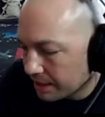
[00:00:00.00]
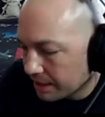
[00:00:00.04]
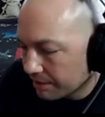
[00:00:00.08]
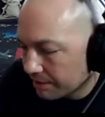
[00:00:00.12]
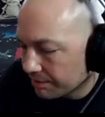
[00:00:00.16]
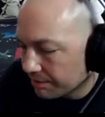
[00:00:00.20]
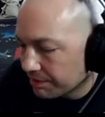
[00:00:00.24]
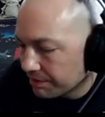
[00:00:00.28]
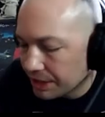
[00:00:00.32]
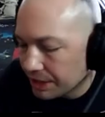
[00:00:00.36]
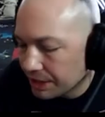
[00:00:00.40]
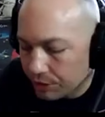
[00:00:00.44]

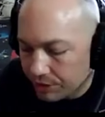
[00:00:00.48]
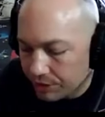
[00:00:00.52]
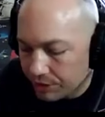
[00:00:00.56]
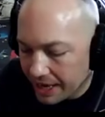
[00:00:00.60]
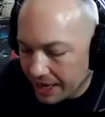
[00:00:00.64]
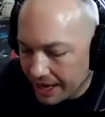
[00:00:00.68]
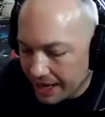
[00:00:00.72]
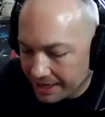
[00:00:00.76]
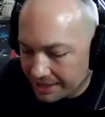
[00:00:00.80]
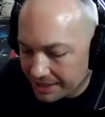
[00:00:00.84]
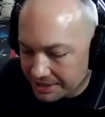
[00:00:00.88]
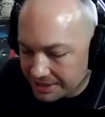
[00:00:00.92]
video
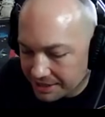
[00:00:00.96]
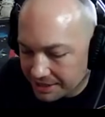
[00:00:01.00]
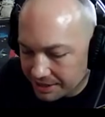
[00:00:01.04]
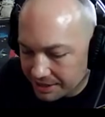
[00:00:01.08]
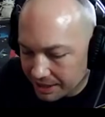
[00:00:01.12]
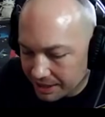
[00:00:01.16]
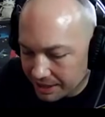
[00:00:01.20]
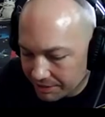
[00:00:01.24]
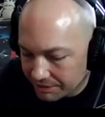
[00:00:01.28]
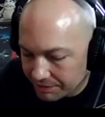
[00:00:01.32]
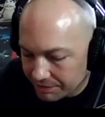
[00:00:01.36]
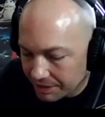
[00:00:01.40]
cast and
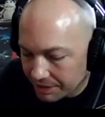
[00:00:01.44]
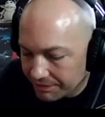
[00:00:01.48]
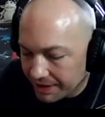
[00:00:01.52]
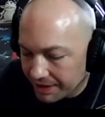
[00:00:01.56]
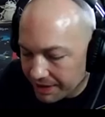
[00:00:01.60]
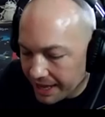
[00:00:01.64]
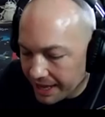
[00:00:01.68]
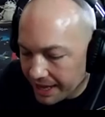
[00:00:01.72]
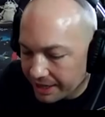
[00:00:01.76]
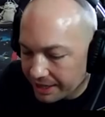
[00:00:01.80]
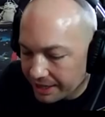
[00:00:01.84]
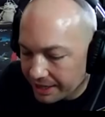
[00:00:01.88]
they've
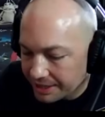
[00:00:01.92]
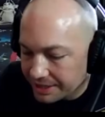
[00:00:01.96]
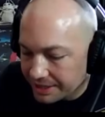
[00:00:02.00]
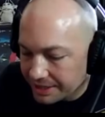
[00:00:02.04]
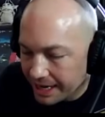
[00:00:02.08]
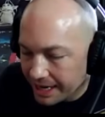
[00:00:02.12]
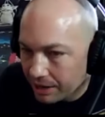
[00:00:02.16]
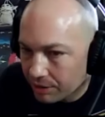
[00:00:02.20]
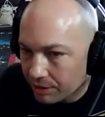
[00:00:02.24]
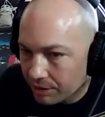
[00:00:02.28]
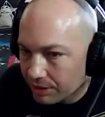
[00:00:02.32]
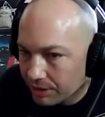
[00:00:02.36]
edited
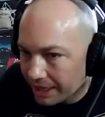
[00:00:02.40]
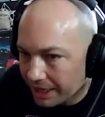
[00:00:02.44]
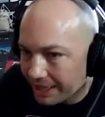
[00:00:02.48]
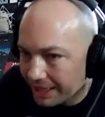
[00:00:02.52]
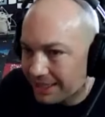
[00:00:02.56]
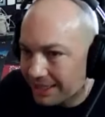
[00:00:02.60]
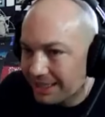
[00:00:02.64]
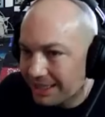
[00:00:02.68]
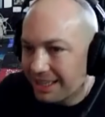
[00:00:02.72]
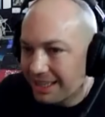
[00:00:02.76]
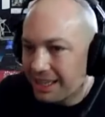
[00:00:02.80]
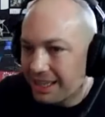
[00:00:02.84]
down, like
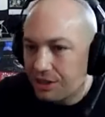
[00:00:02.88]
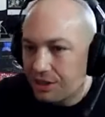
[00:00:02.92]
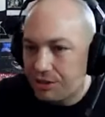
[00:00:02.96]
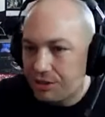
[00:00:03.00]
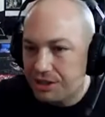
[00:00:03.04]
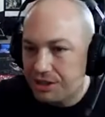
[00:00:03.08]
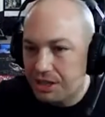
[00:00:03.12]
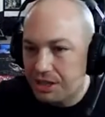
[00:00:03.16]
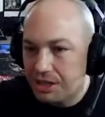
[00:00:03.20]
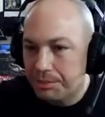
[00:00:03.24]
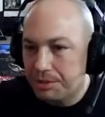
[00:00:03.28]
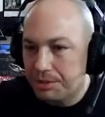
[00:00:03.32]
you
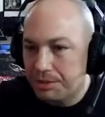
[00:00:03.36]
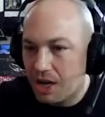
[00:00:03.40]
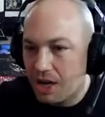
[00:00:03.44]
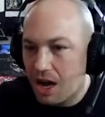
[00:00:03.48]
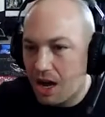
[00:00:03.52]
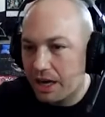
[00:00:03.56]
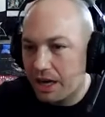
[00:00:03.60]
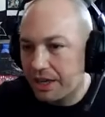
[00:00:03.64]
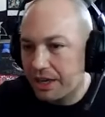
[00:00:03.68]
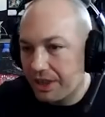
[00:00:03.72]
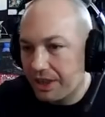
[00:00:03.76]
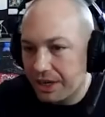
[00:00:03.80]
see them
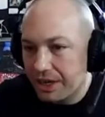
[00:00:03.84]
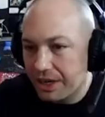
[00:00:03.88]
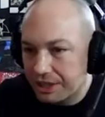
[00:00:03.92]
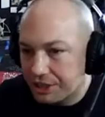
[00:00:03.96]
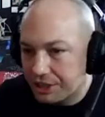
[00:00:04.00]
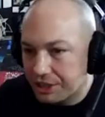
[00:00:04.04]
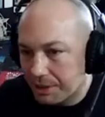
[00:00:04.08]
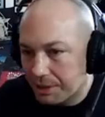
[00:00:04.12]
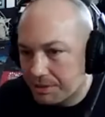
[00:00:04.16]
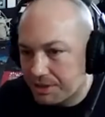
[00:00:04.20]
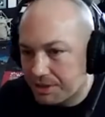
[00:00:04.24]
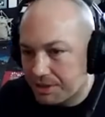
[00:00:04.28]
talk and then it
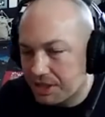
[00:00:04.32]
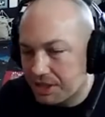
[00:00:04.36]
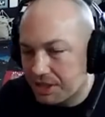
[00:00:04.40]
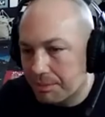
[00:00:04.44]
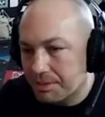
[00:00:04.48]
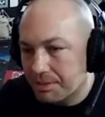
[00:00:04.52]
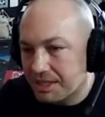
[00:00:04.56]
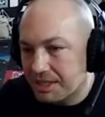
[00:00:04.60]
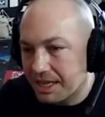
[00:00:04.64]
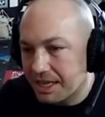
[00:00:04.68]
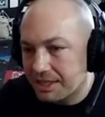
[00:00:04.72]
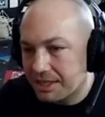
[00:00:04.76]
jumps to them
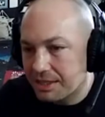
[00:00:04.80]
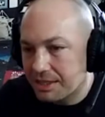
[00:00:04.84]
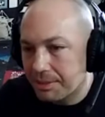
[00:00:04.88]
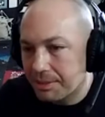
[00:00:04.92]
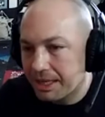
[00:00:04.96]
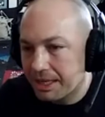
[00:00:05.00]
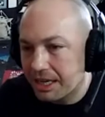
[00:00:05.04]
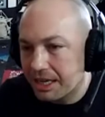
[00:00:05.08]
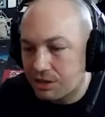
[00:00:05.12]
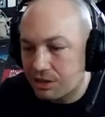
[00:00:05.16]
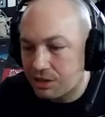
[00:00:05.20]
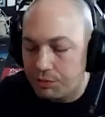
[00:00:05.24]
saying something
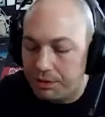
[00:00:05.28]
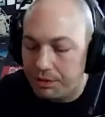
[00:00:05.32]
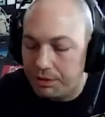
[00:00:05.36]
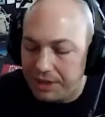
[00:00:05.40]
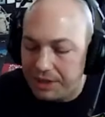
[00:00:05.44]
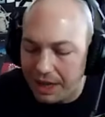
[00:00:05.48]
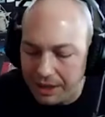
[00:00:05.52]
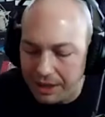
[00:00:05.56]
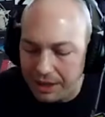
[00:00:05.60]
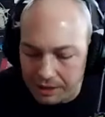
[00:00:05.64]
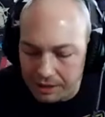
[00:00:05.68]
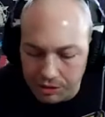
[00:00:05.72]
else. We've
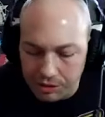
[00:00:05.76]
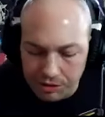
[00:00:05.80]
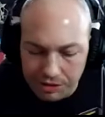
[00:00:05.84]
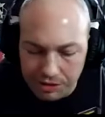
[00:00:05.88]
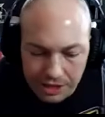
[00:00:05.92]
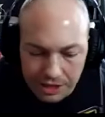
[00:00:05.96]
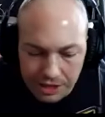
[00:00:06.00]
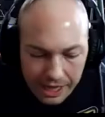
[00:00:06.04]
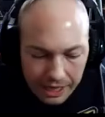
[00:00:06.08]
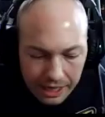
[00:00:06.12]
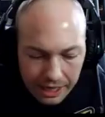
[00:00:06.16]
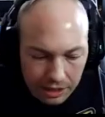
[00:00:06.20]
gotten used to
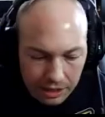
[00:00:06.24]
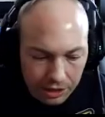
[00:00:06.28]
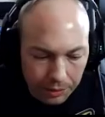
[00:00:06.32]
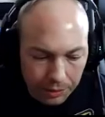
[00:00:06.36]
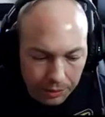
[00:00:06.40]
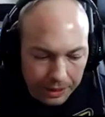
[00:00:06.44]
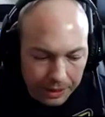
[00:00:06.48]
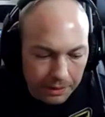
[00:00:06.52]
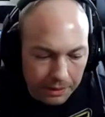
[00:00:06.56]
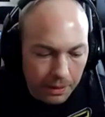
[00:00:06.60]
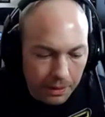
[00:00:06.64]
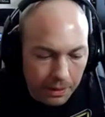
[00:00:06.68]
that a little
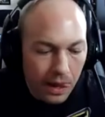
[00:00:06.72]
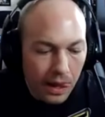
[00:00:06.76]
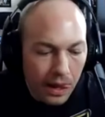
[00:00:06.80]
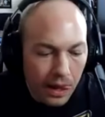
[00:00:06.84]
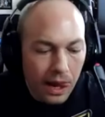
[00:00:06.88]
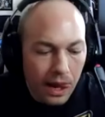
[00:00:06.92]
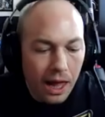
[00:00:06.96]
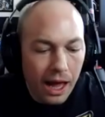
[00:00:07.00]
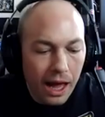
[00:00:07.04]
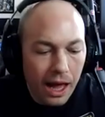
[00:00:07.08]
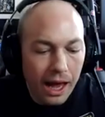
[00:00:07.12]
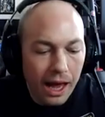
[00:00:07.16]
bit.
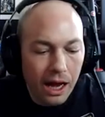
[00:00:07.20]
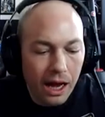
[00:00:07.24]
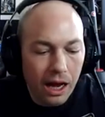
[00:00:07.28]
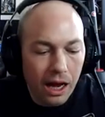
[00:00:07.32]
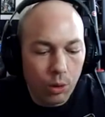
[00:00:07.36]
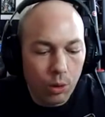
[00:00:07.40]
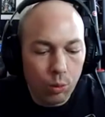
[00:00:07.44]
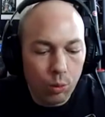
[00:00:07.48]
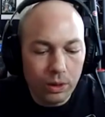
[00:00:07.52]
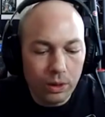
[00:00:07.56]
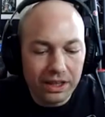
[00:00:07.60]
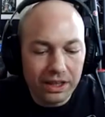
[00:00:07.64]

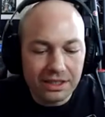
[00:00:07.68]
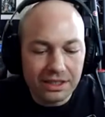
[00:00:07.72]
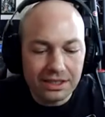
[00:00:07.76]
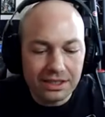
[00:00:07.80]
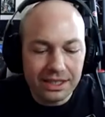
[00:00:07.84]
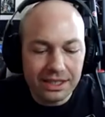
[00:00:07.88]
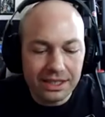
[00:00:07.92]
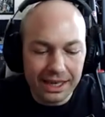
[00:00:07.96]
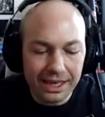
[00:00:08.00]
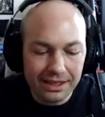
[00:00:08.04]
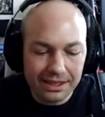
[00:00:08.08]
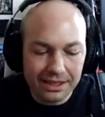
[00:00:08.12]
With
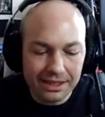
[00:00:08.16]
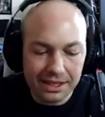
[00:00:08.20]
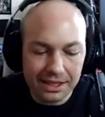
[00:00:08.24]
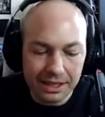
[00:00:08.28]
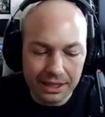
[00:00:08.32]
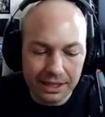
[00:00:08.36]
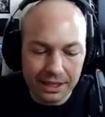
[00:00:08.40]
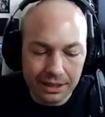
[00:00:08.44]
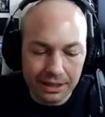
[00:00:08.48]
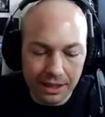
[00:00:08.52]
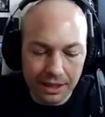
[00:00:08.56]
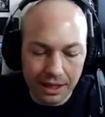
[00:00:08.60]

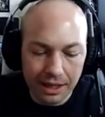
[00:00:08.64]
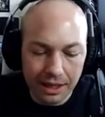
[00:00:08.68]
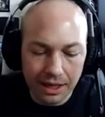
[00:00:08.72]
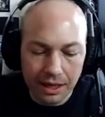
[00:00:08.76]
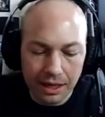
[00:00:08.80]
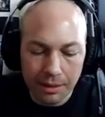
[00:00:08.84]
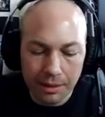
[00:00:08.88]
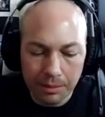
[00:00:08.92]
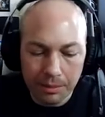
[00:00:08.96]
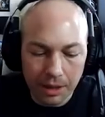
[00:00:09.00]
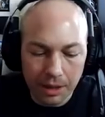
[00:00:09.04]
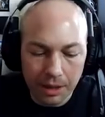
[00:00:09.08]
dancing,
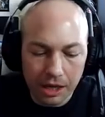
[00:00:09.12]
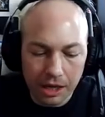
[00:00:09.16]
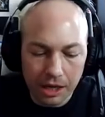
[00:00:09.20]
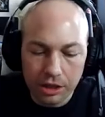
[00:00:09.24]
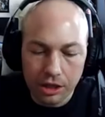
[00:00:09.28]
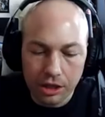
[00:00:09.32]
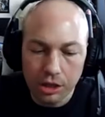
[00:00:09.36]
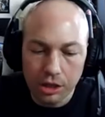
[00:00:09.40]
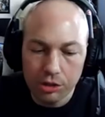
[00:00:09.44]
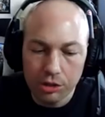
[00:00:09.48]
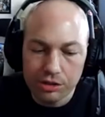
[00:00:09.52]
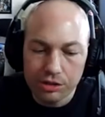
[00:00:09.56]
a
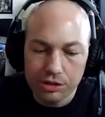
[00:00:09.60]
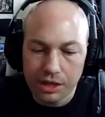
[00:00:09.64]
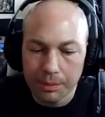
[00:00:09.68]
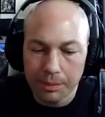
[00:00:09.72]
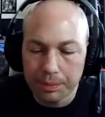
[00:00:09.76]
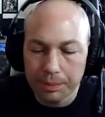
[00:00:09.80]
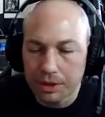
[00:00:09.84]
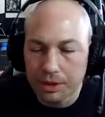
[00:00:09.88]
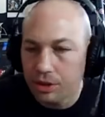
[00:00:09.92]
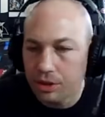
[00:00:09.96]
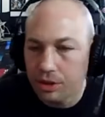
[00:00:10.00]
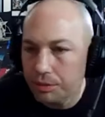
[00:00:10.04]

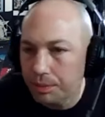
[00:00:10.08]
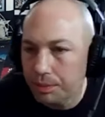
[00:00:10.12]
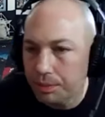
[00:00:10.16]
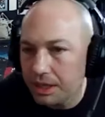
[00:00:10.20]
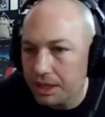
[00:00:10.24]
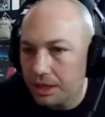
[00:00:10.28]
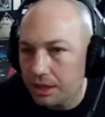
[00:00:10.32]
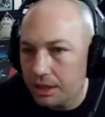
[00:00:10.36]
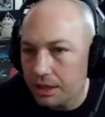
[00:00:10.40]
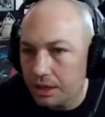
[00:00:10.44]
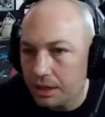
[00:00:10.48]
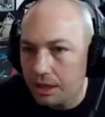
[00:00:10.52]
close-up could
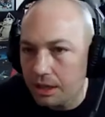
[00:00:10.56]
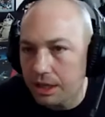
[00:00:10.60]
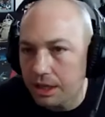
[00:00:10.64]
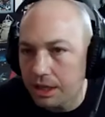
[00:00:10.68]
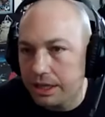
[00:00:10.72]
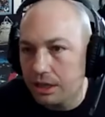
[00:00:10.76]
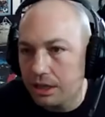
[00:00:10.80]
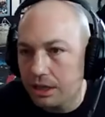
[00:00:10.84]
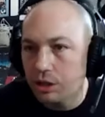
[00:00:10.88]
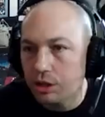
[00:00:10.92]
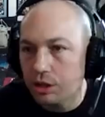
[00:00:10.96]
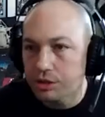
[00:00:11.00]
be like
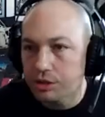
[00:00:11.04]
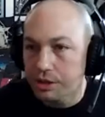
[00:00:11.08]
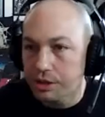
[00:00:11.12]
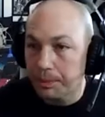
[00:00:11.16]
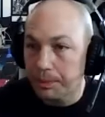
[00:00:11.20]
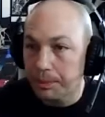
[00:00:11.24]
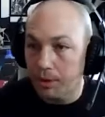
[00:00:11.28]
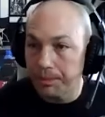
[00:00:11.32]
a close-up or a